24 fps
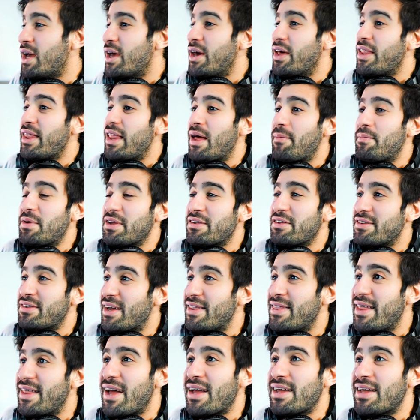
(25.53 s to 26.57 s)
that being said,
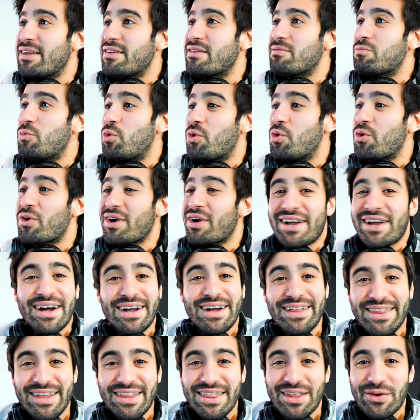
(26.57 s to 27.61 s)
that is more
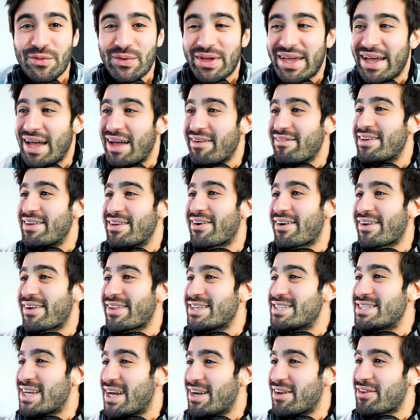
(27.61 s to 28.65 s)
content that we have here on the
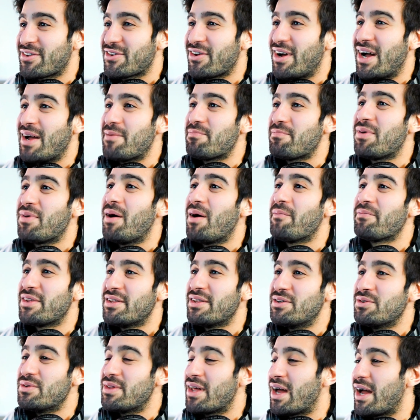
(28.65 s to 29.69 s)
channel. So I'm pumped to
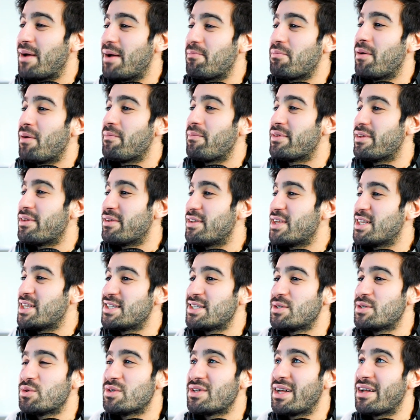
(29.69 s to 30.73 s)
do that. and pumped to, to see
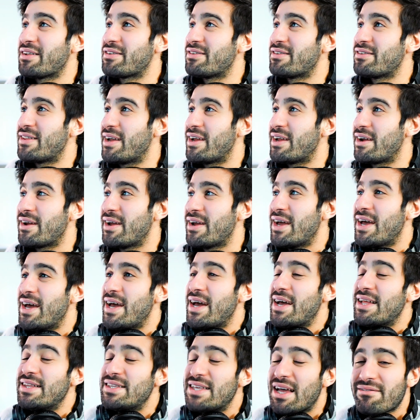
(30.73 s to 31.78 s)
what else is there.
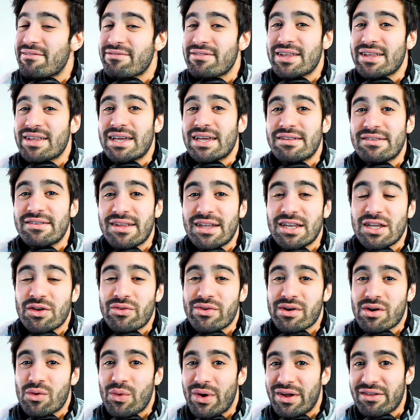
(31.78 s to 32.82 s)
Definitely send your
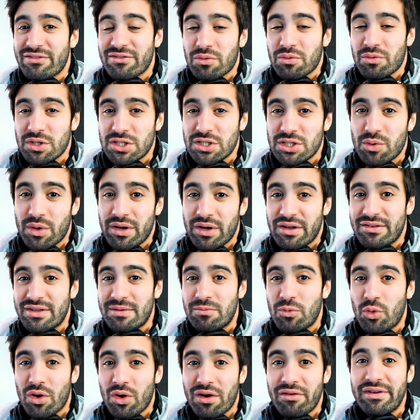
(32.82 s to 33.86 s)
requests for what you want to see
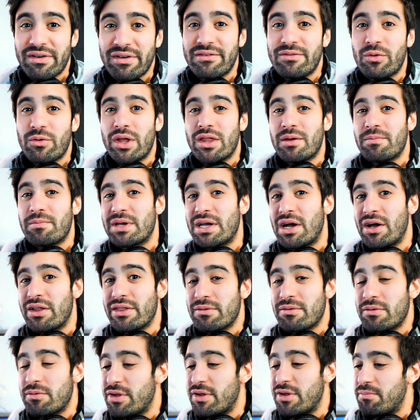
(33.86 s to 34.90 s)
more of, if, whether it be on
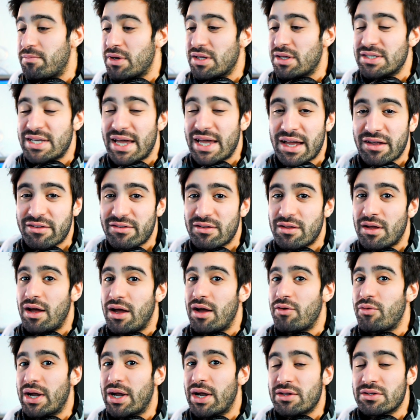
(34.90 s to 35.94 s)
send me a text, uh,
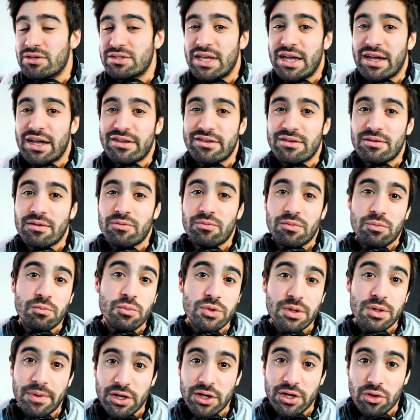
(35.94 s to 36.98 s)
regular text,
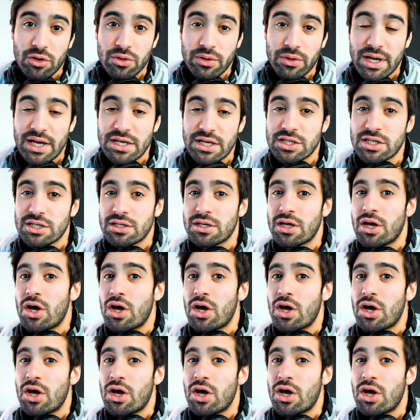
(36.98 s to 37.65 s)
depending on your location,